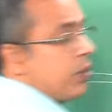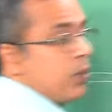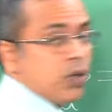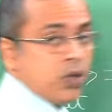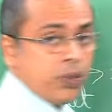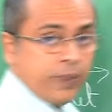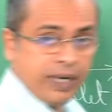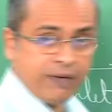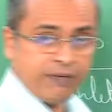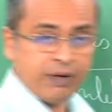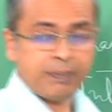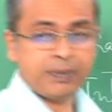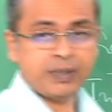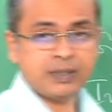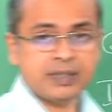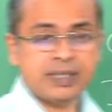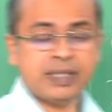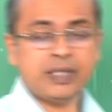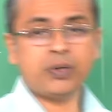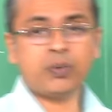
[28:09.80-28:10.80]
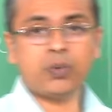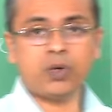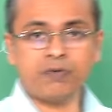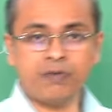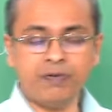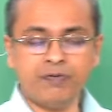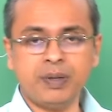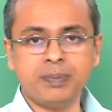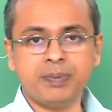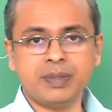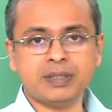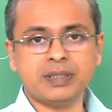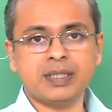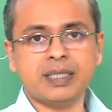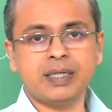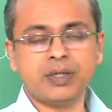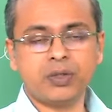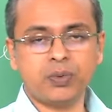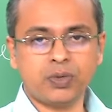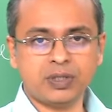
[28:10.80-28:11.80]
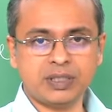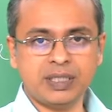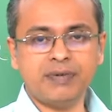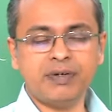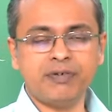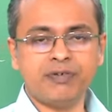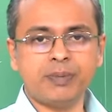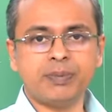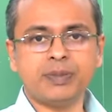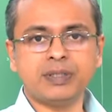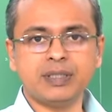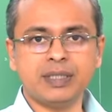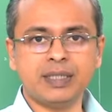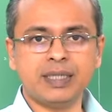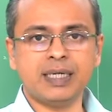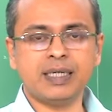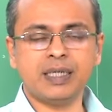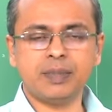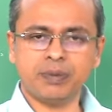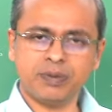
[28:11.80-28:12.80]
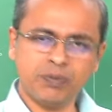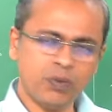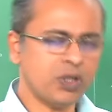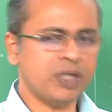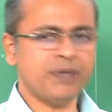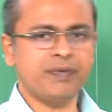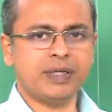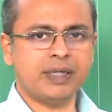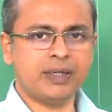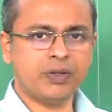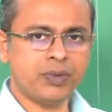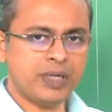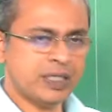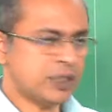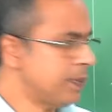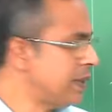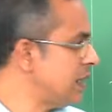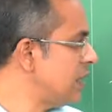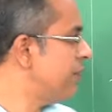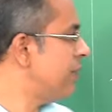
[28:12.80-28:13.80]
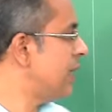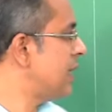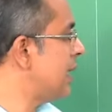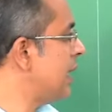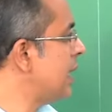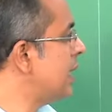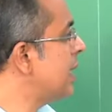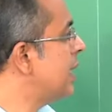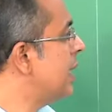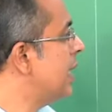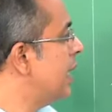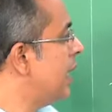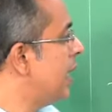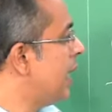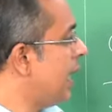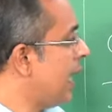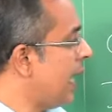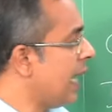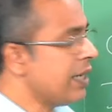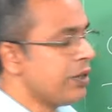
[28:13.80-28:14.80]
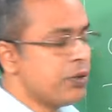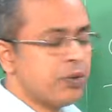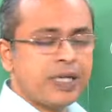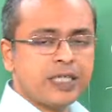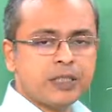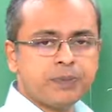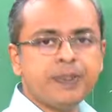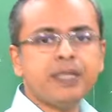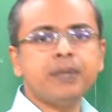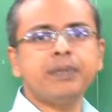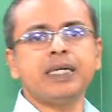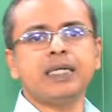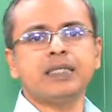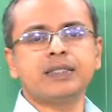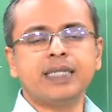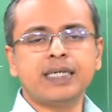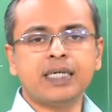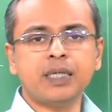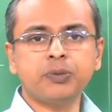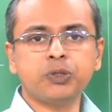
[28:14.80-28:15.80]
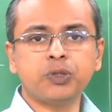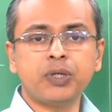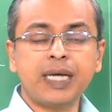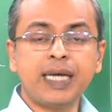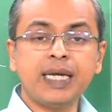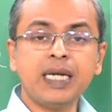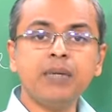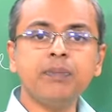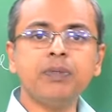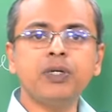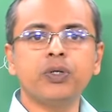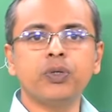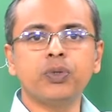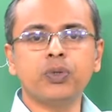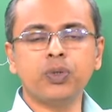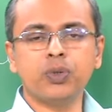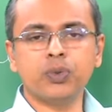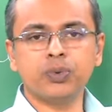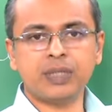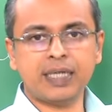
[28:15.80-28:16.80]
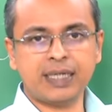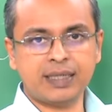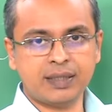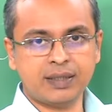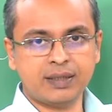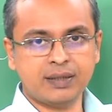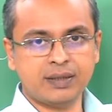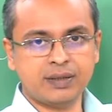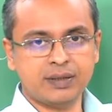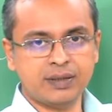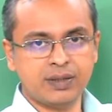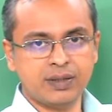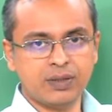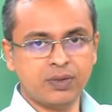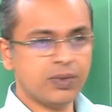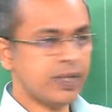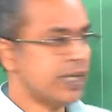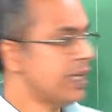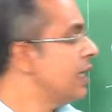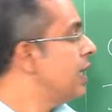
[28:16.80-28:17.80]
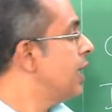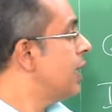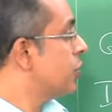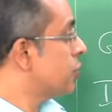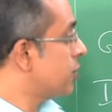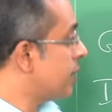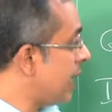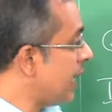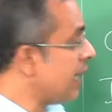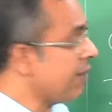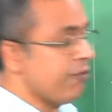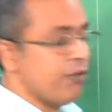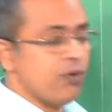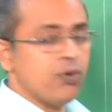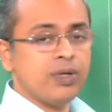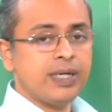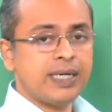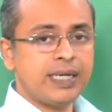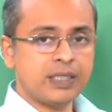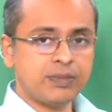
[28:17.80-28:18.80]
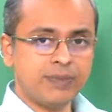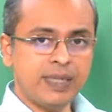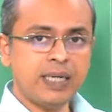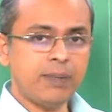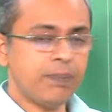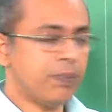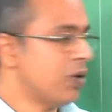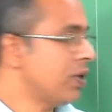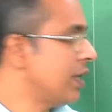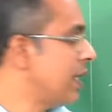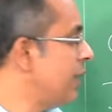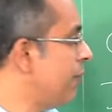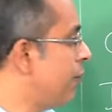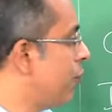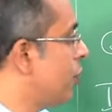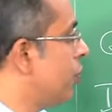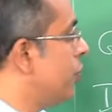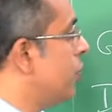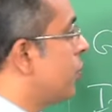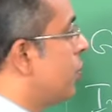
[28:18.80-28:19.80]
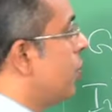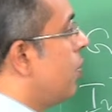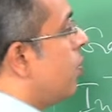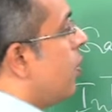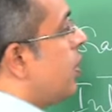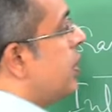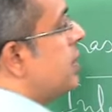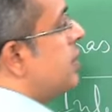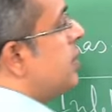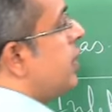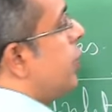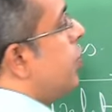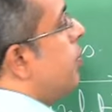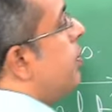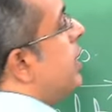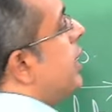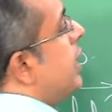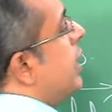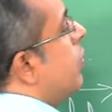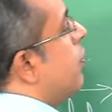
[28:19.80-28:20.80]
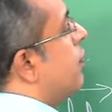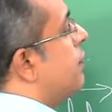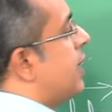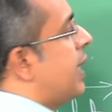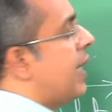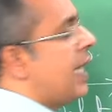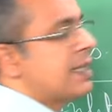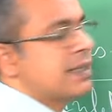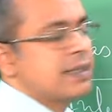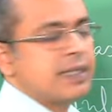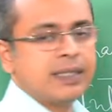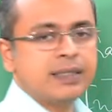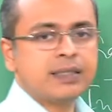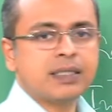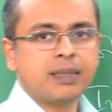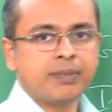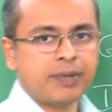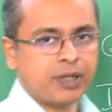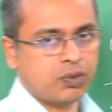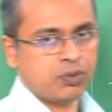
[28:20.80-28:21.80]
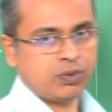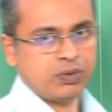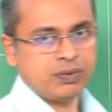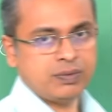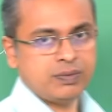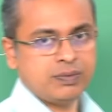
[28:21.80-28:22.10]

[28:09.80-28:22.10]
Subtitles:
want 25%, you want 50%, you want 75%, 100%, whatever, you can specify that, and your experimental setup should enable you to do that, okay. So, therefore, it is very important for you to know what is the humidity of the gas that is coming out,